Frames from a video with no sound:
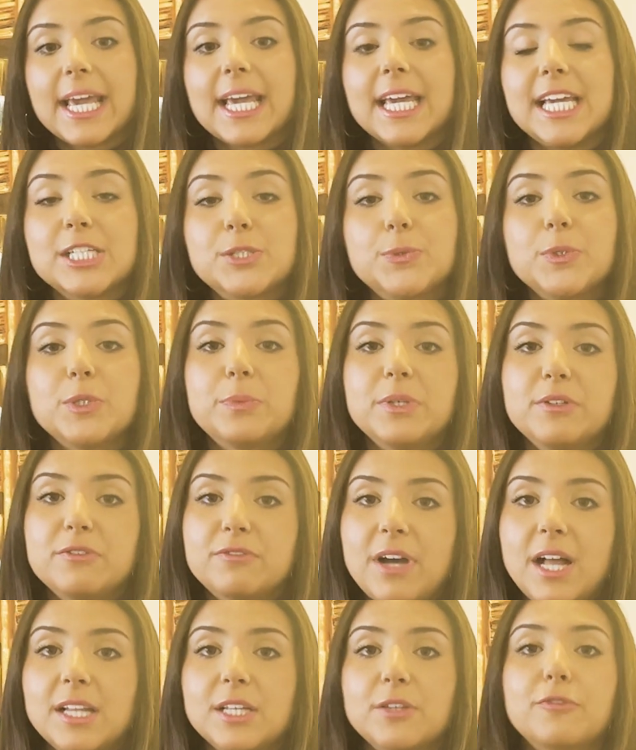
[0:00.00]
it will be
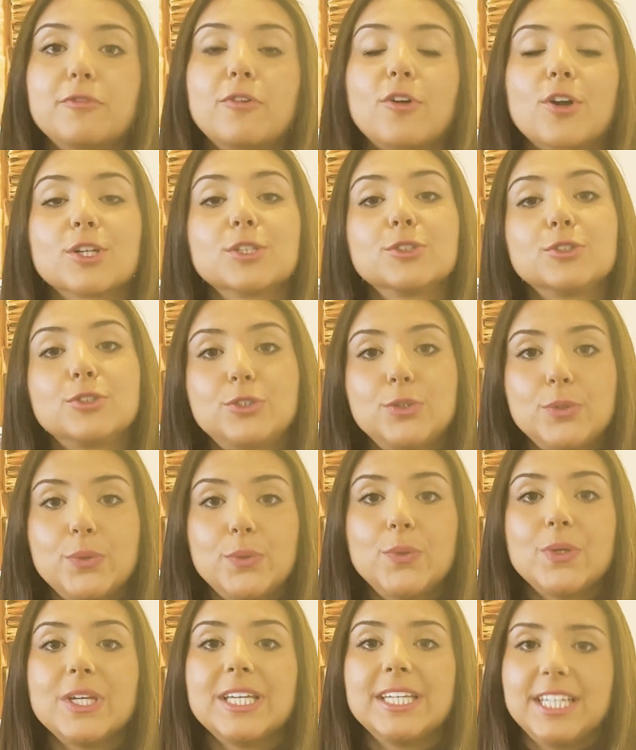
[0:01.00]
valid for
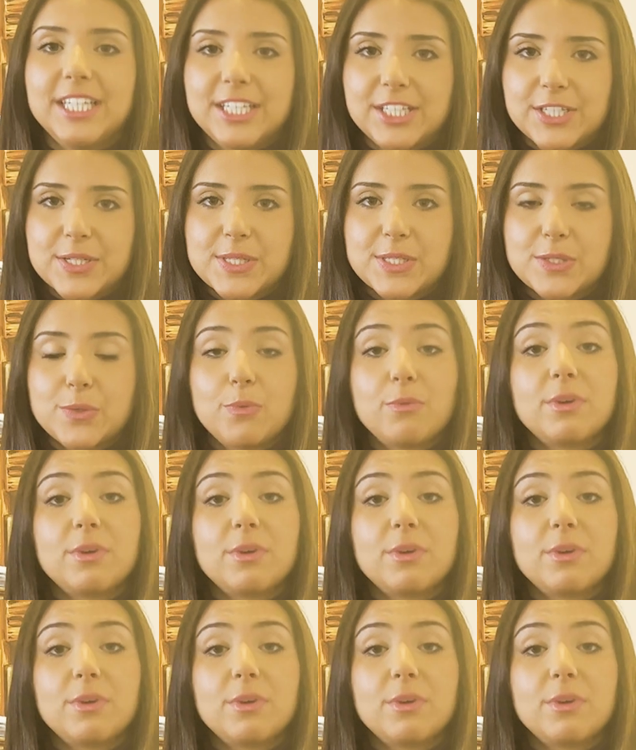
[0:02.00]
2 years,